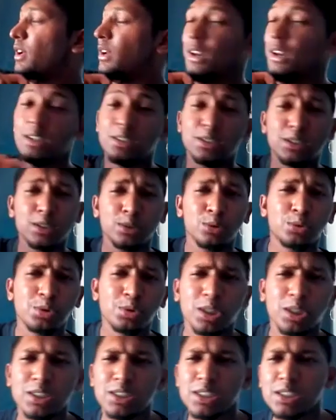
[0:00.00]
listening to
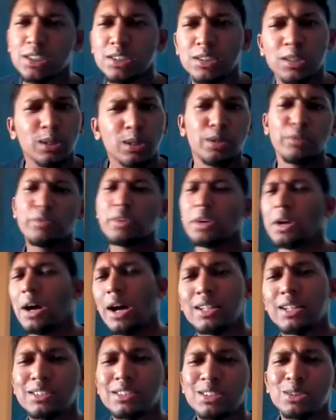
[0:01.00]
the teacher, giving
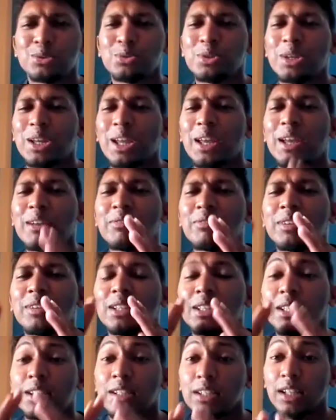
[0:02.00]
answers, doing
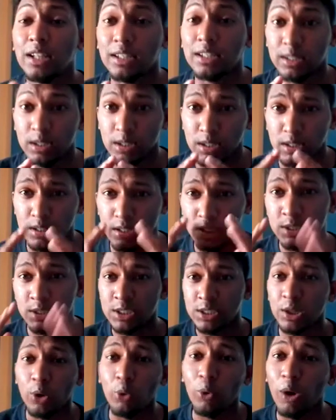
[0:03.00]
everything that the
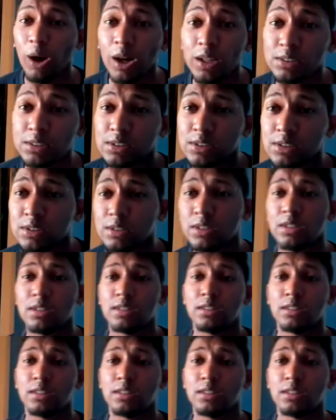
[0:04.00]
teacher wants